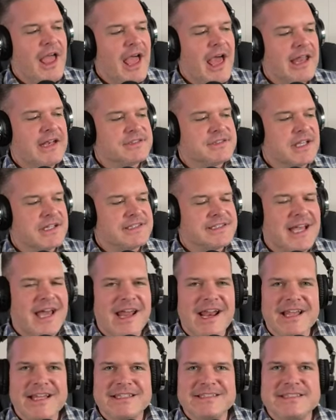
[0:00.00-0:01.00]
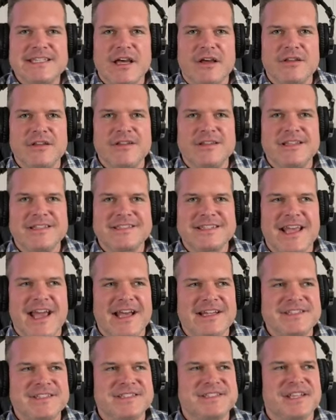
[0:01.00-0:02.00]
and he's like, Dad, I can tell that this
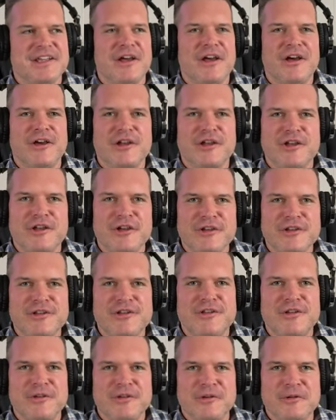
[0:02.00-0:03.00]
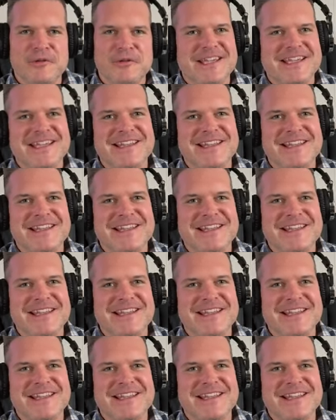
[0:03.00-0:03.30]
guy is just a, a good dude.